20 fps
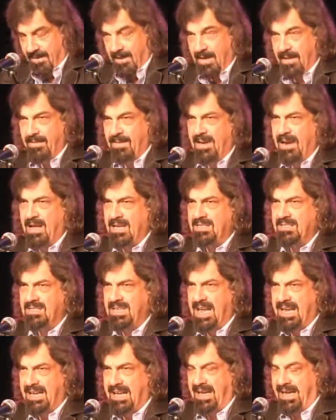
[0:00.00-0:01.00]
In the last
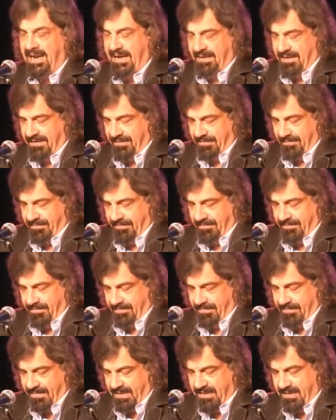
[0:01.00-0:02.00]
decade,
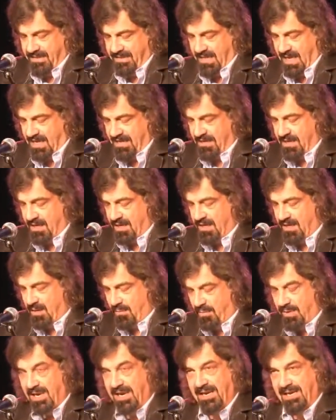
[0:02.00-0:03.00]
this has got
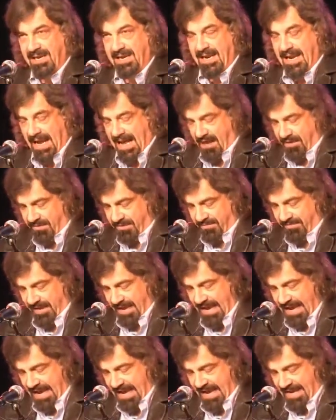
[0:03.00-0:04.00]
completely out of
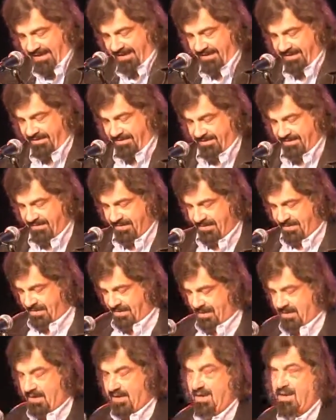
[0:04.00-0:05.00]
hand.
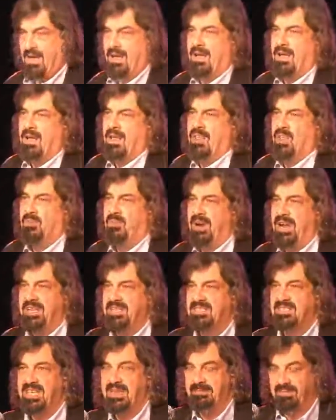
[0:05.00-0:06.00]
The
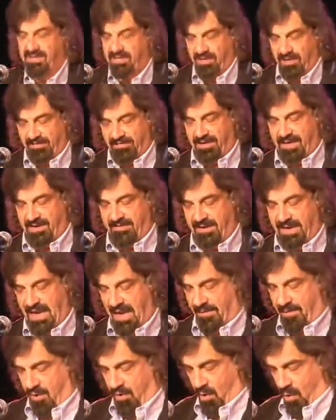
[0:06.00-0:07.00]
press seems to have given
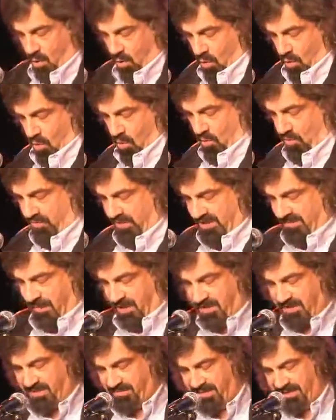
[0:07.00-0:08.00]
up all
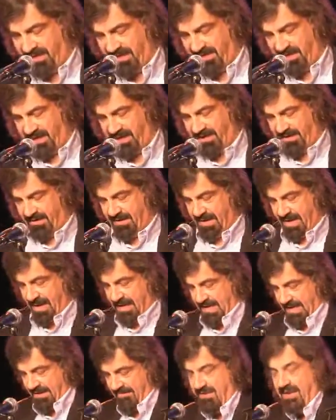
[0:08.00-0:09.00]
responsibility
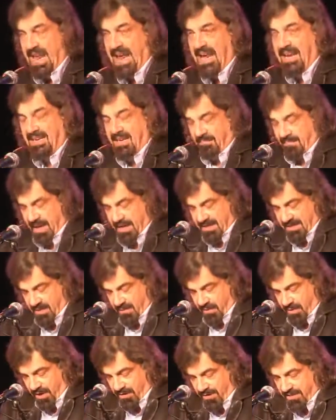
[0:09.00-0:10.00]
and even aid and abet in the
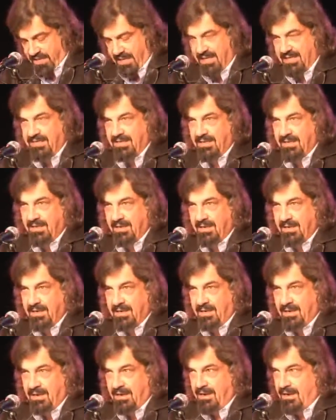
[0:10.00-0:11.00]
process.
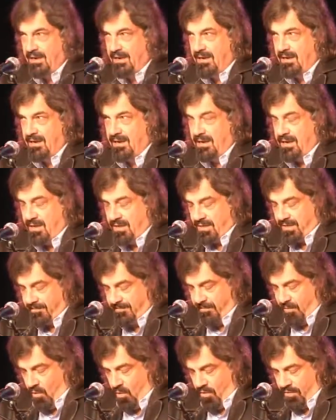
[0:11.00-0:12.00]
The
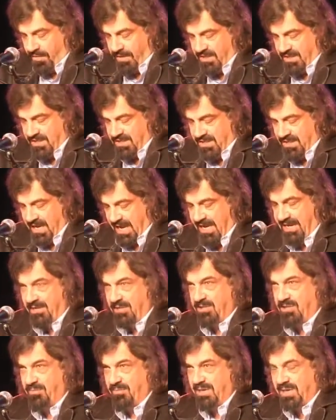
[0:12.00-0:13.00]
fourth estate
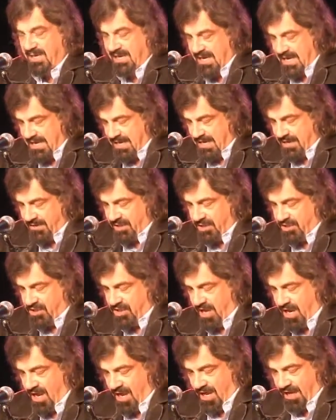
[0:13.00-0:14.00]
should be leading the
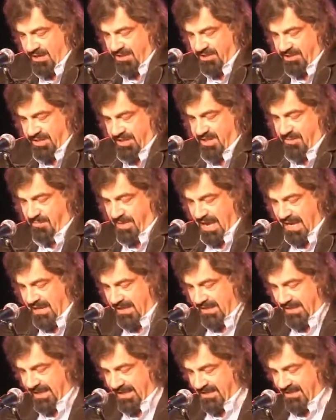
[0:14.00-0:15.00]
charge in the
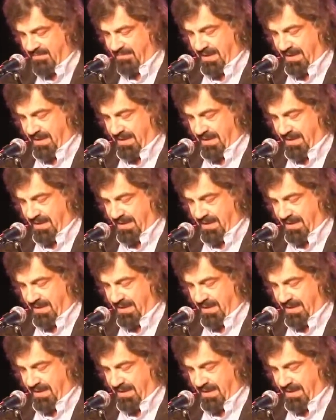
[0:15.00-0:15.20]
battle against